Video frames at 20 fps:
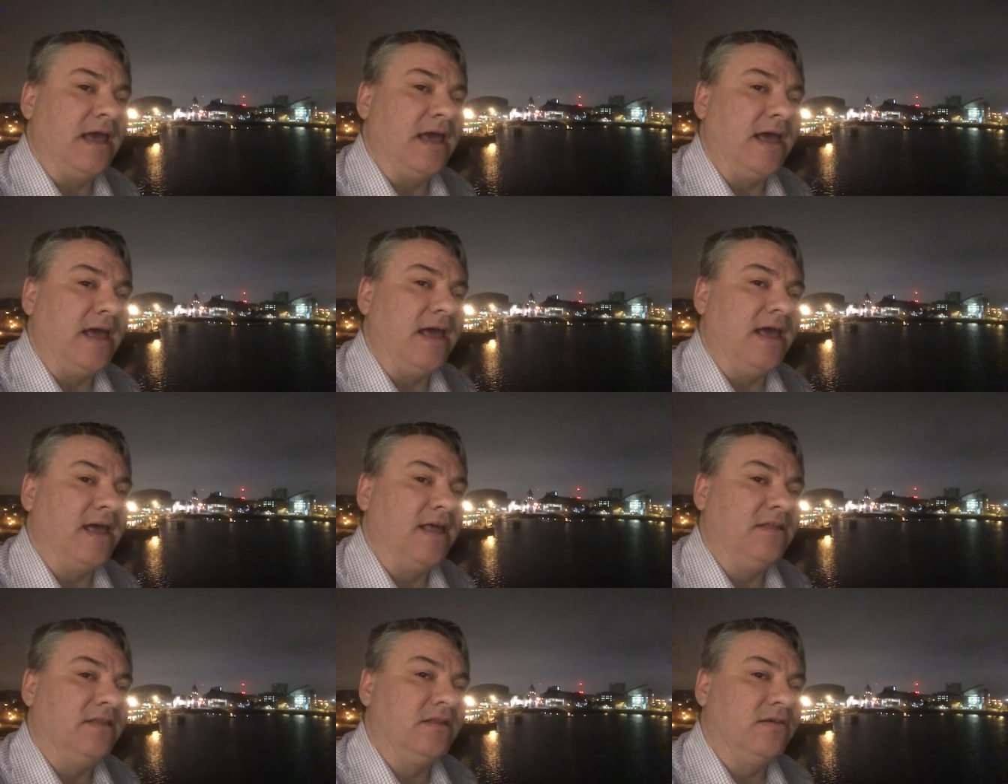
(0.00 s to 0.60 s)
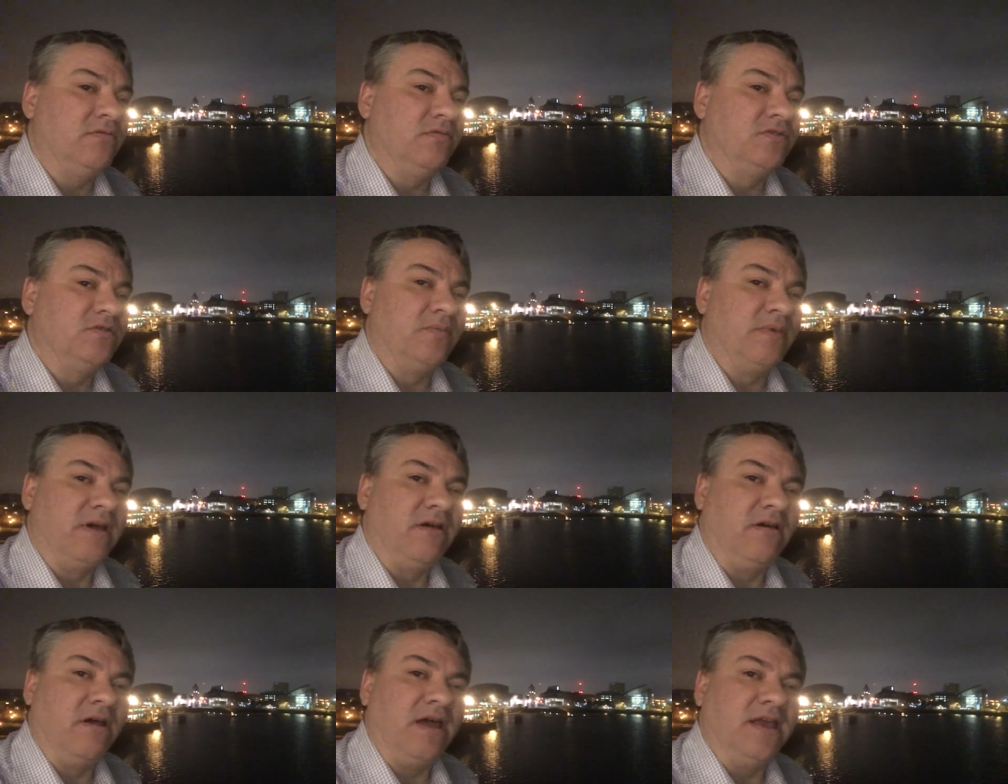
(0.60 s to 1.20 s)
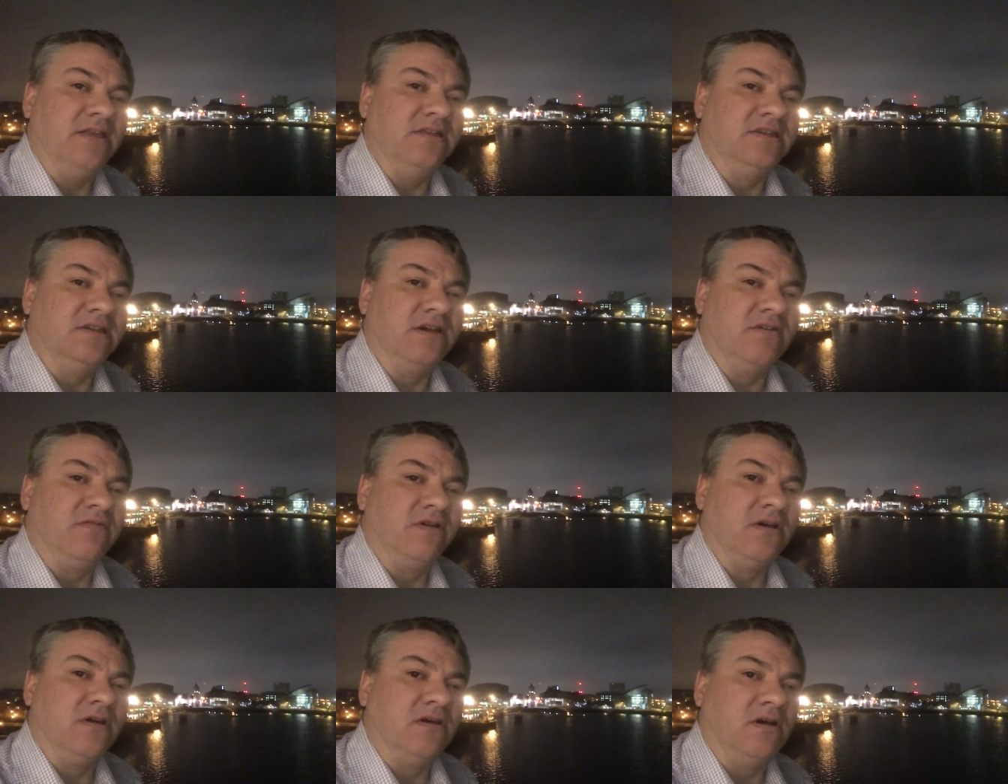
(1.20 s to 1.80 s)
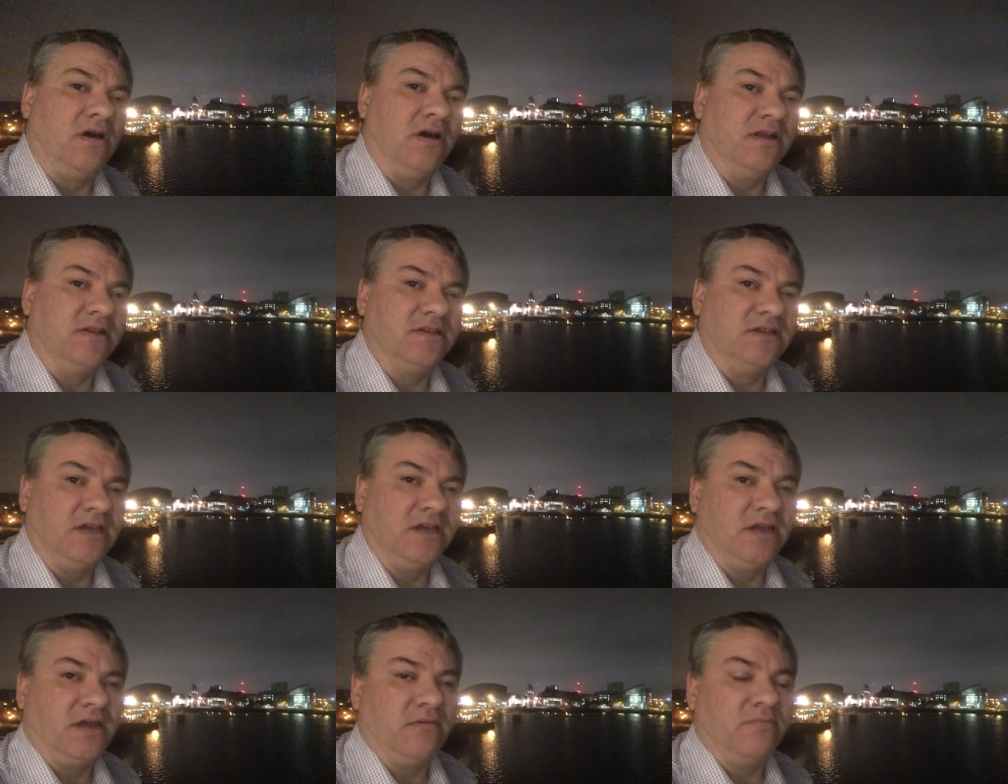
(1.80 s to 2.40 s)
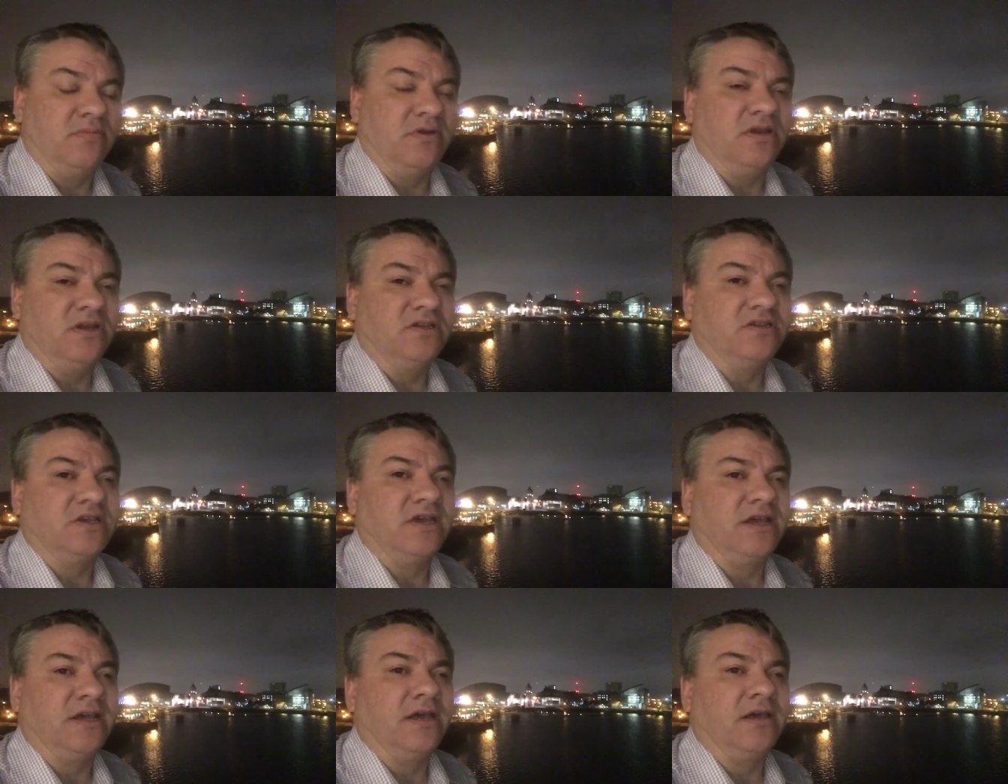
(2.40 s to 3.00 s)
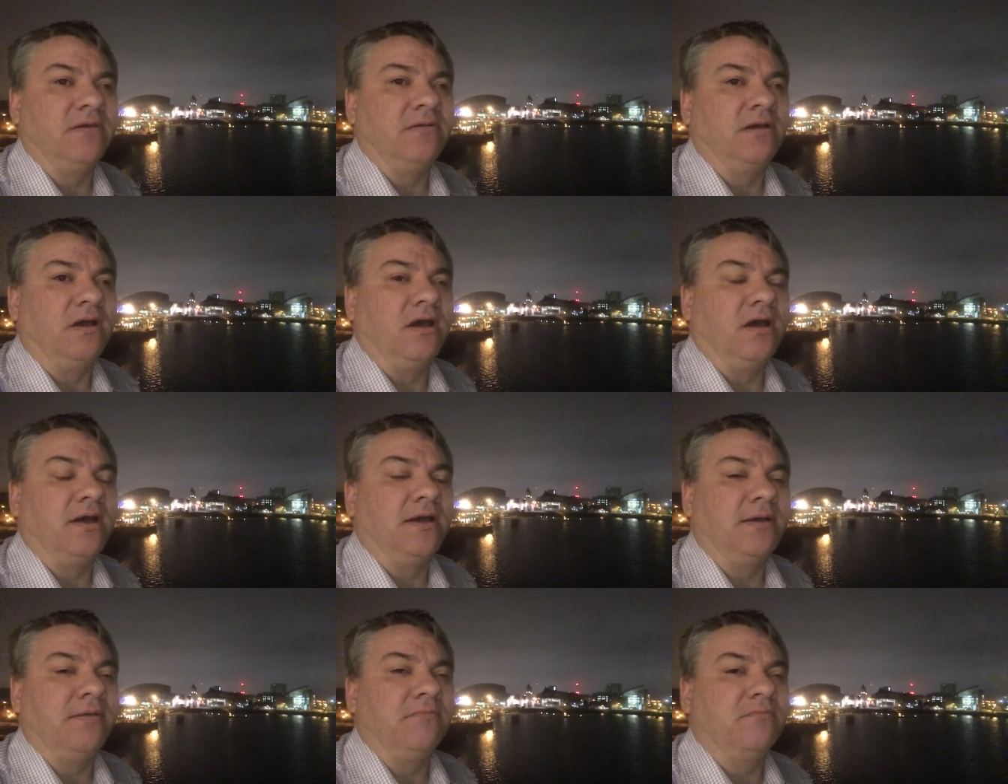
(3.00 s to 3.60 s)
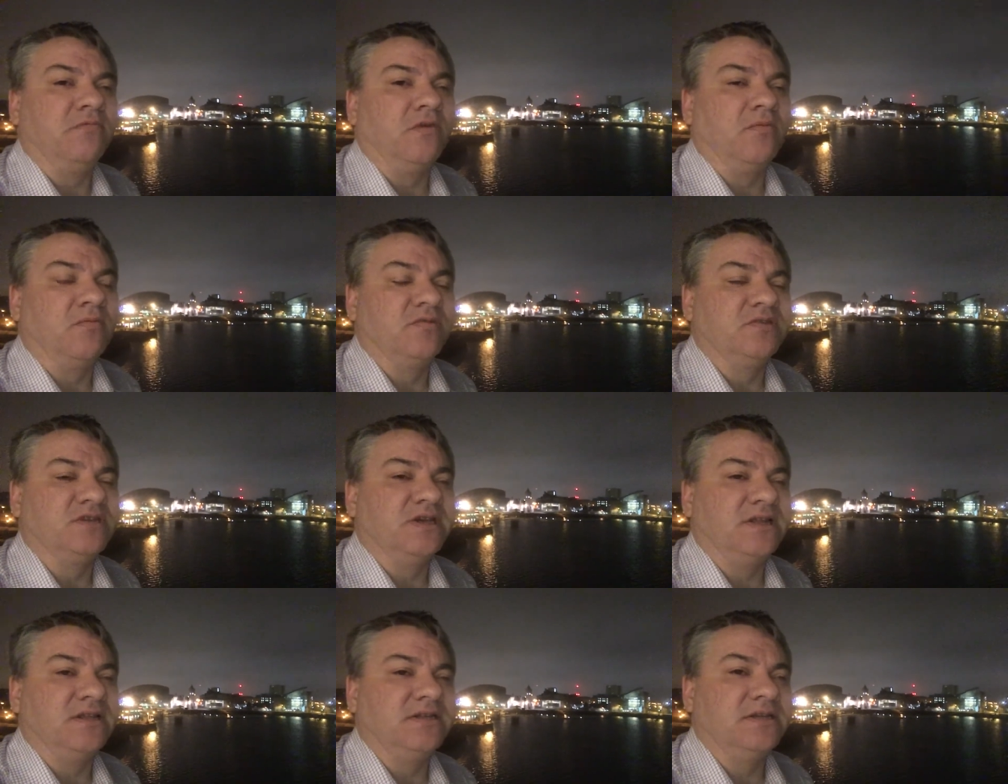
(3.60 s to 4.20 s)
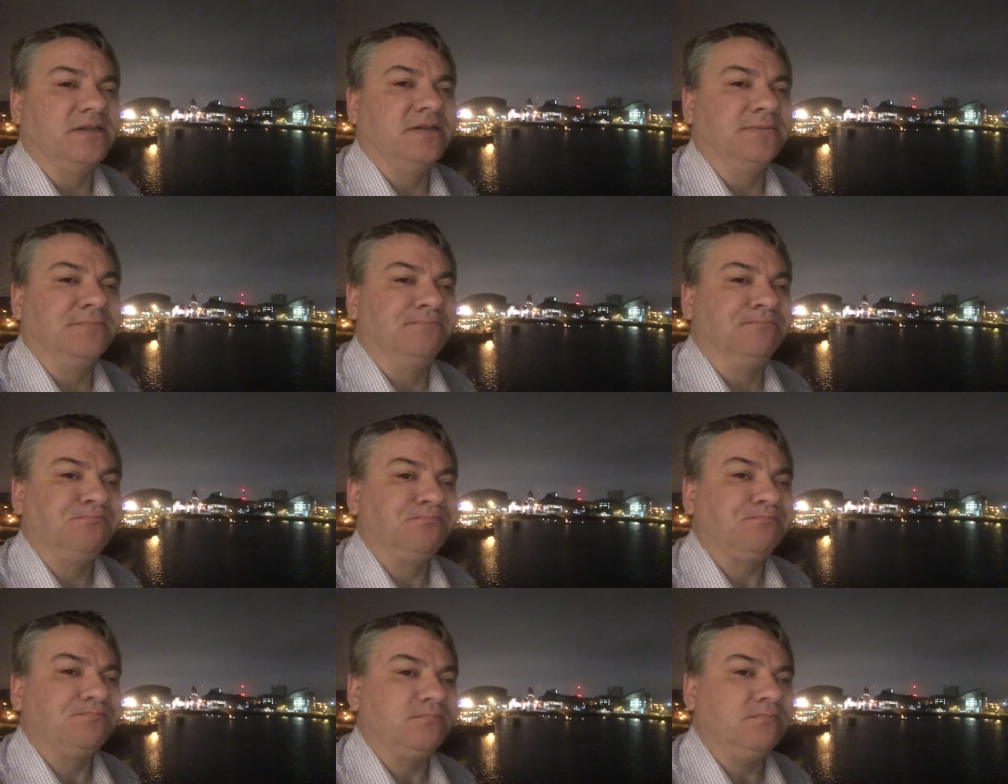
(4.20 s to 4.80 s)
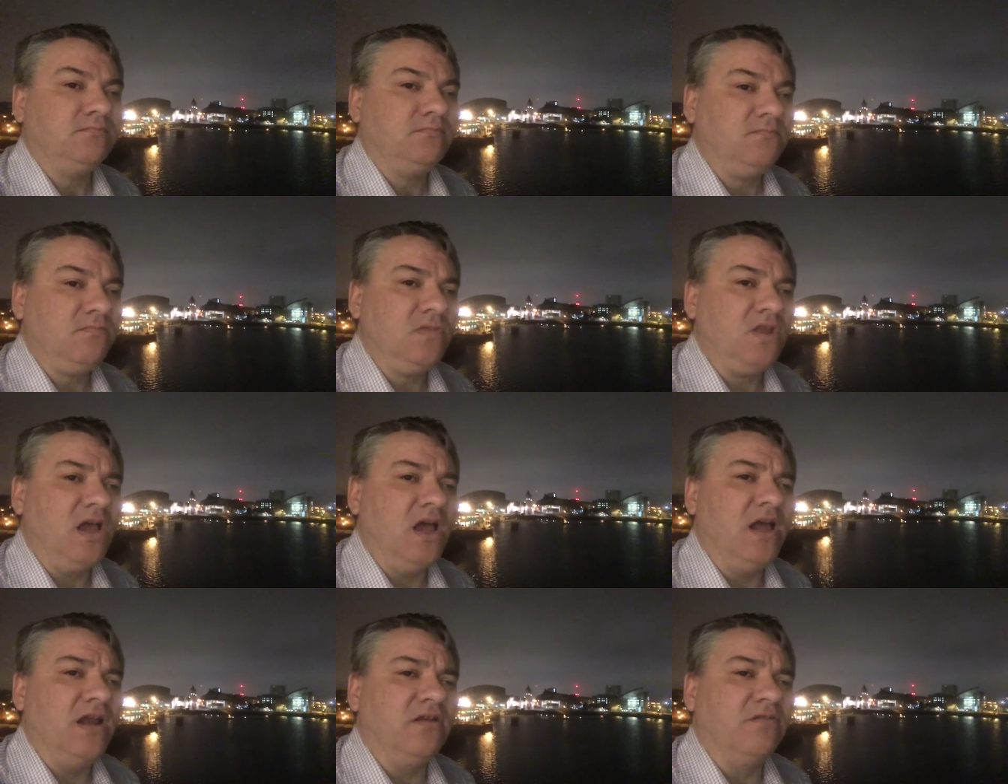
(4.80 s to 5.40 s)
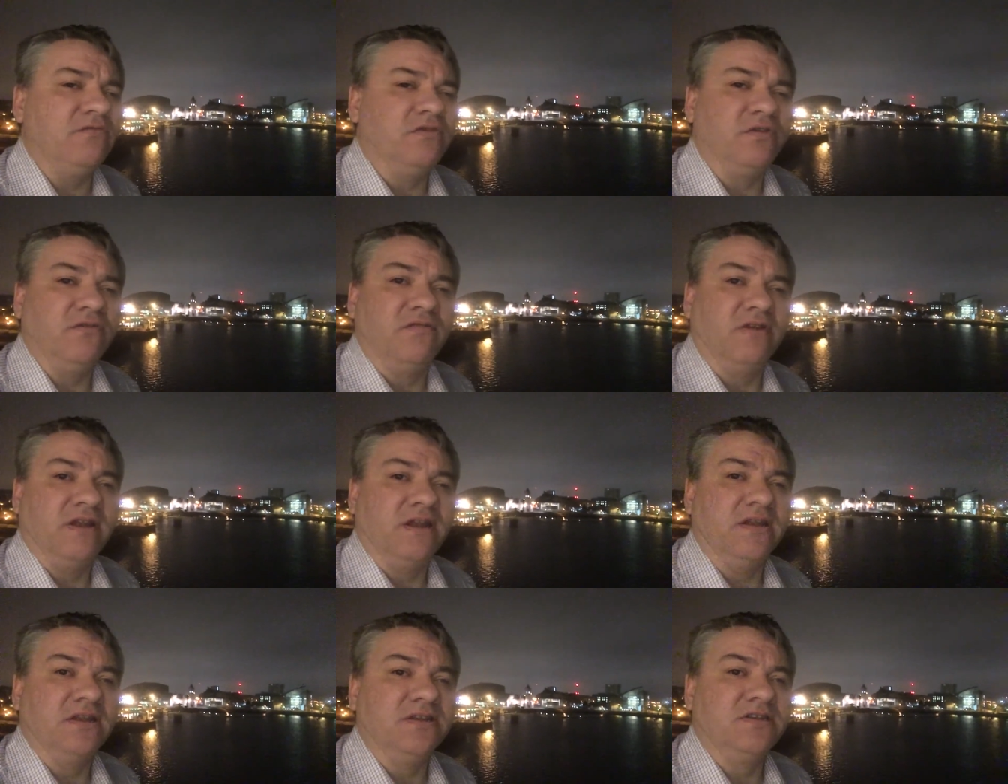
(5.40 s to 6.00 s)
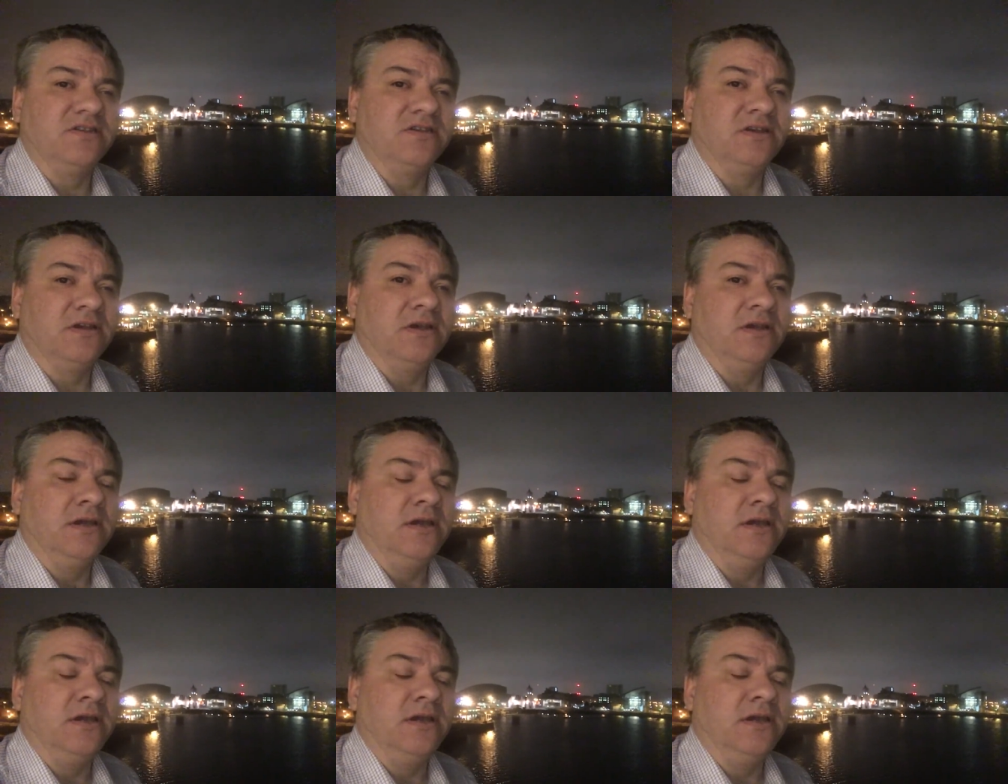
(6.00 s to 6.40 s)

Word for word: And there was about eighty other I T companies here um, represented, and a few vendors,